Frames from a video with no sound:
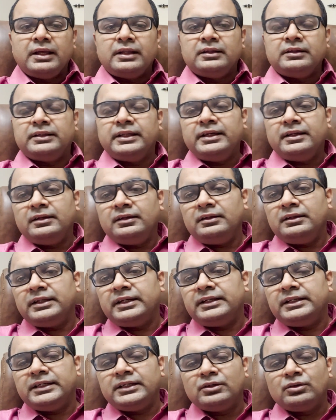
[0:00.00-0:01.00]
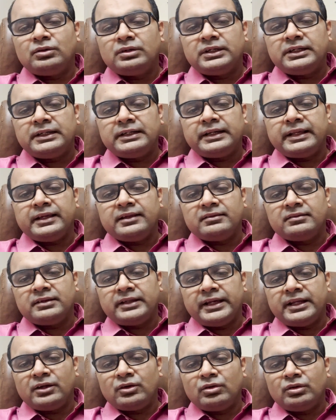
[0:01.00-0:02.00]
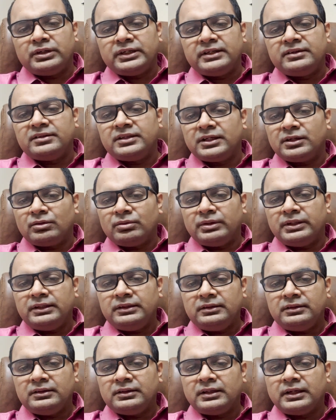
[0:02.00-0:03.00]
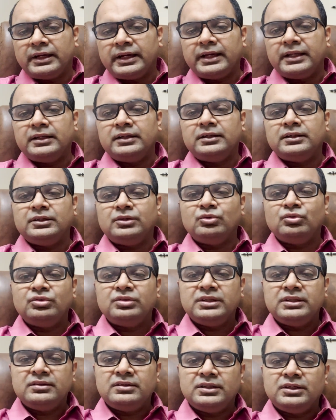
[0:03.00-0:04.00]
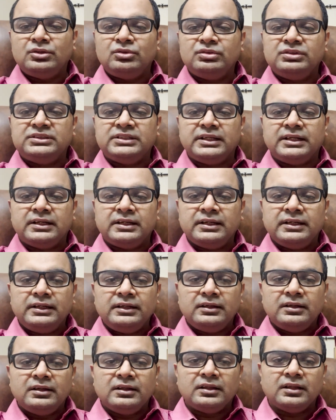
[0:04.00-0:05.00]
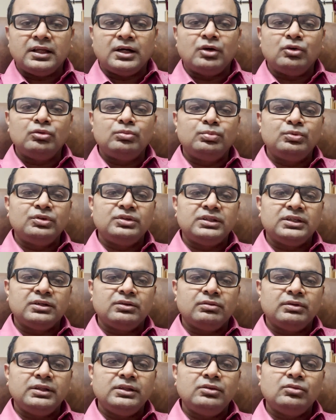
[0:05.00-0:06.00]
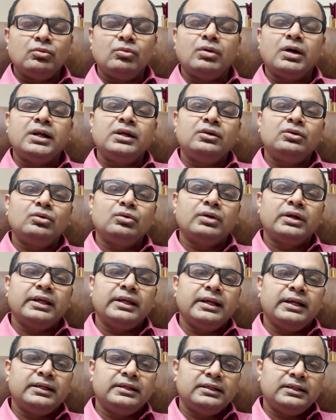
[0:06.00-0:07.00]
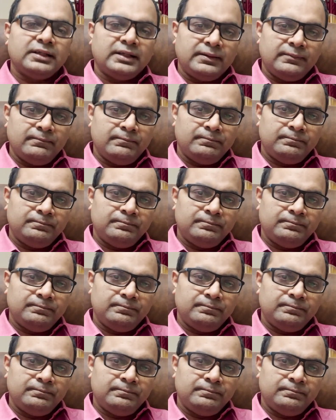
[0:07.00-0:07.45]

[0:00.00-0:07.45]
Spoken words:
Then the decoder takes the encoded sequence and uses it to generate the output sequence one token at a time.